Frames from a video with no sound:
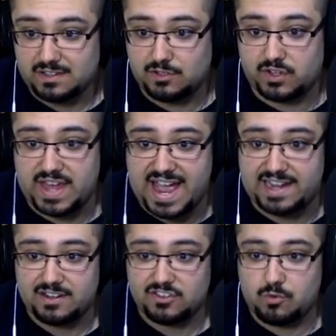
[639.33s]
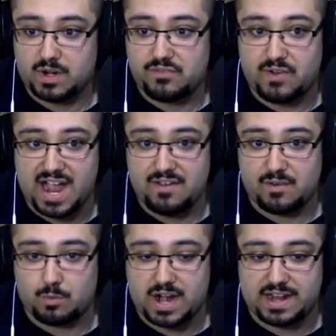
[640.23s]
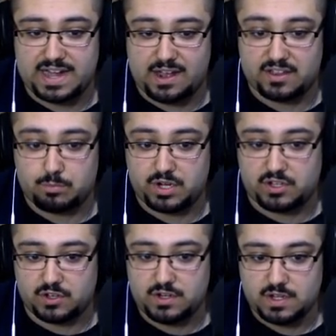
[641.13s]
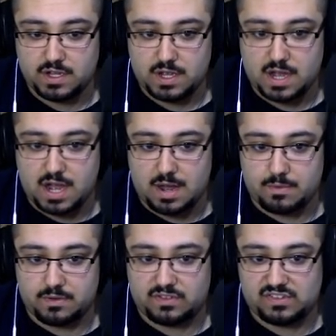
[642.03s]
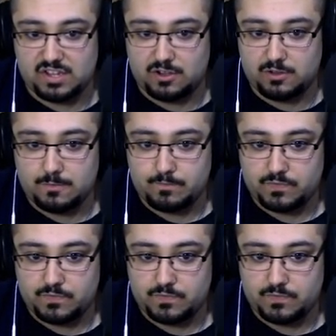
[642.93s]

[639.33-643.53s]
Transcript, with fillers: Look at that. 25 that we're at now. That's pretty good. Um, still